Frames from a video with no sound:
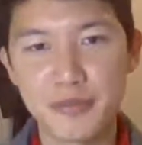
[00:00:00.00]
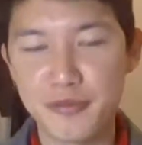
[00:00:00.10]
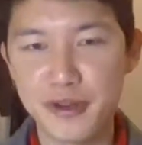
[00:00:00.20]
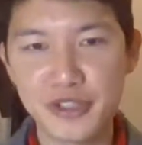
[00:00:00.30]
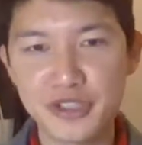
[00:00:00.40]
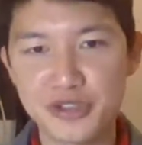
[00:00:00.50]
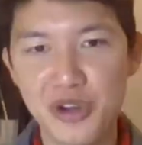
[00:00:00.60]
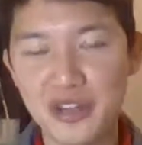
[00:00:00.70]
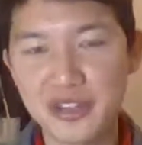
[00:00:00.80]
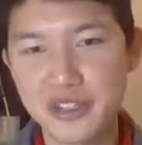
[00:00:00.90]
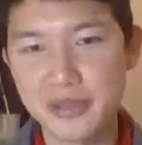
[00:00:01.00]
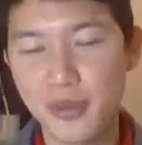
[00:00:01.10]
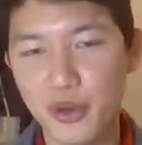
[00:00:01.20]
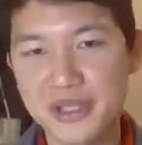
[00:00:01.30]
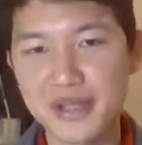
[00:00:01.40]
very strongly
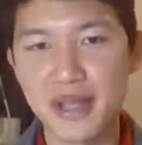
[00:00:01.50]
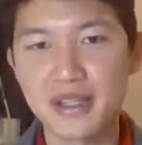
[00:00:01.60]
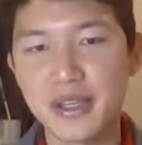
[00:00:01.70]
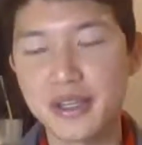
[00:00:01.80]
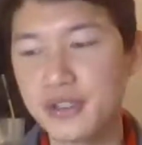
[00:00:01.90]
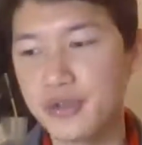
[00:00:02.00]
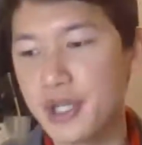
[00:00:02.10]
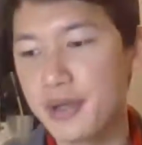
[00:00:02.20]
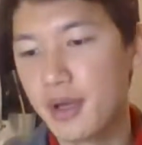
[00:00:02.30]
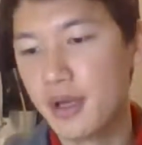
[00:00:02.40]
supports that case, right?